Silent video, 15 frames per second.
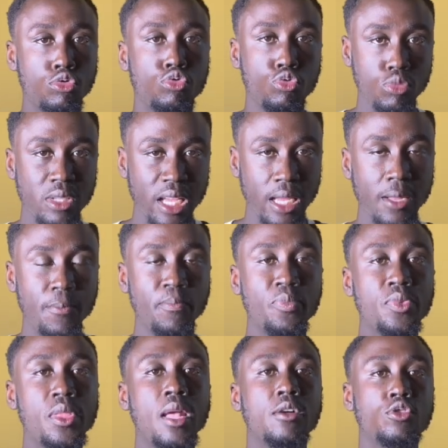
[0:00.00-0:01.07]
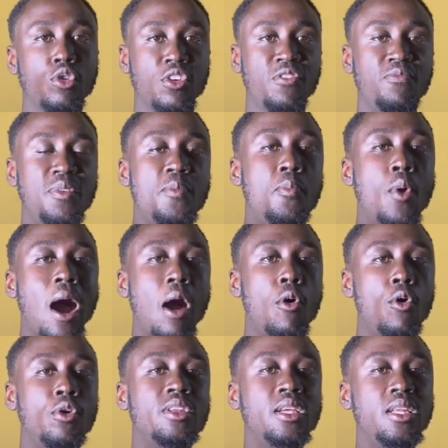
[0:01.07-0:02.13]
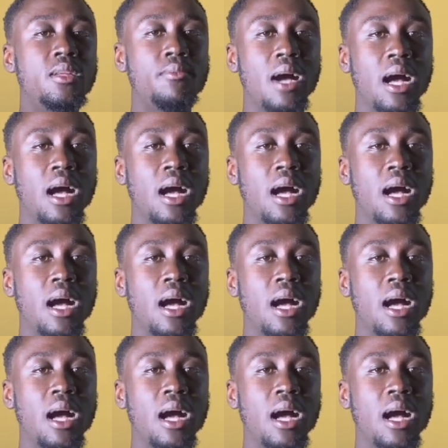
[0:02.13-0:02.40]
today. So if people are holding him